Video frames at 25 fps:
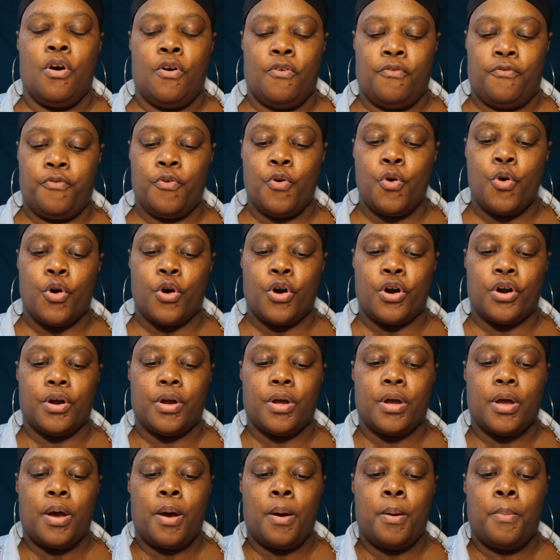
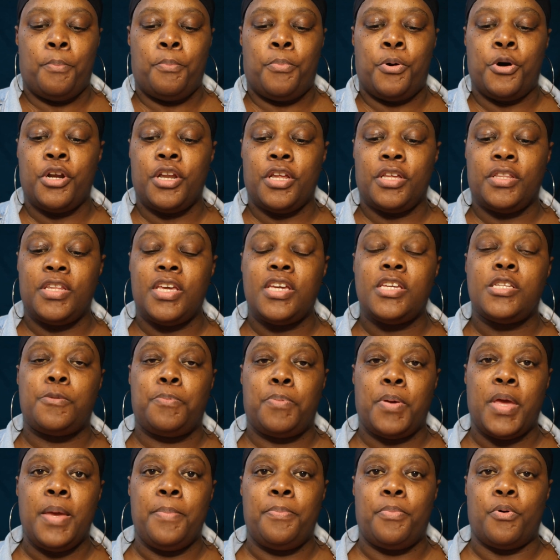for putting these
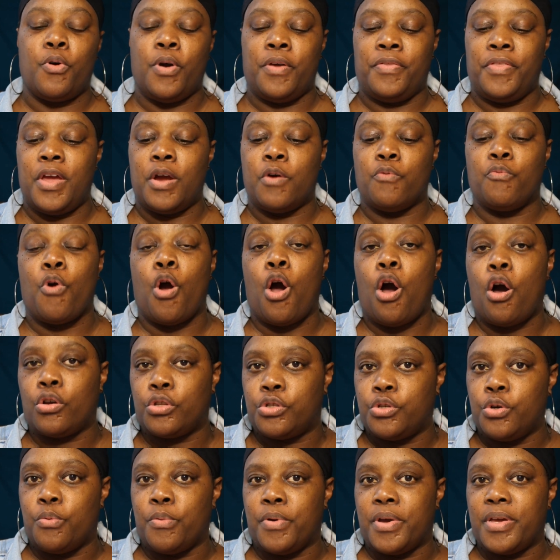people and their
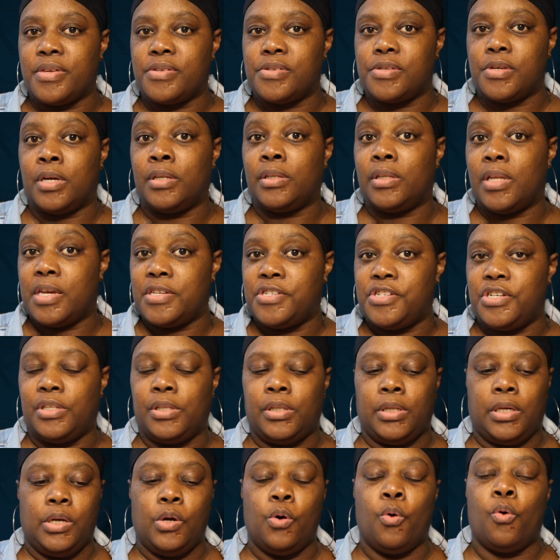wrongdoings
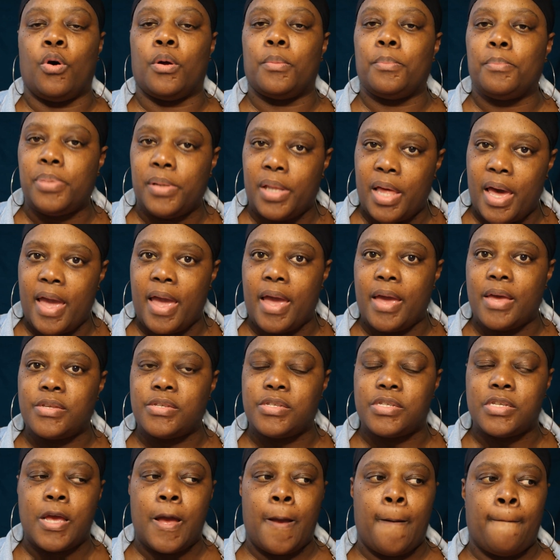allegedly on
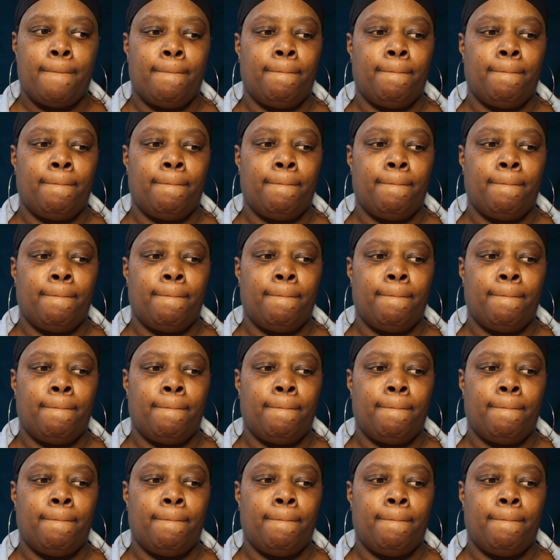blast.